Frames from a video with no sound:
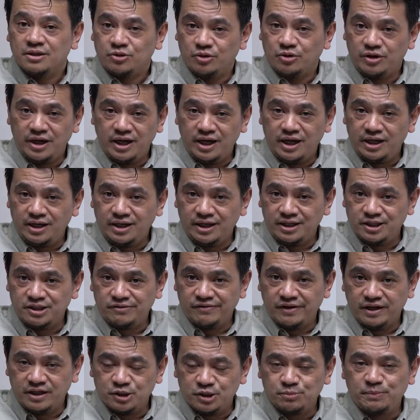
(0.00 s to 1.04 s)
today
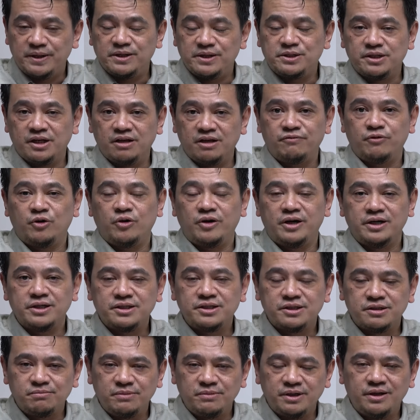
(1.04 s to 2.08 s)
is very special for
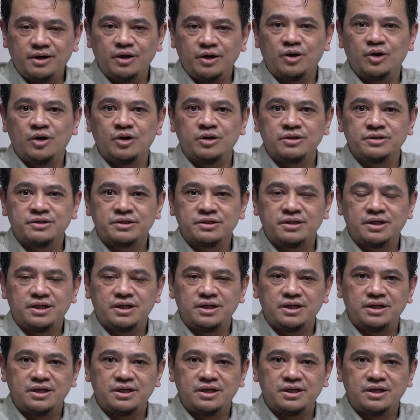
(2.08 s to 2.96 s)
us because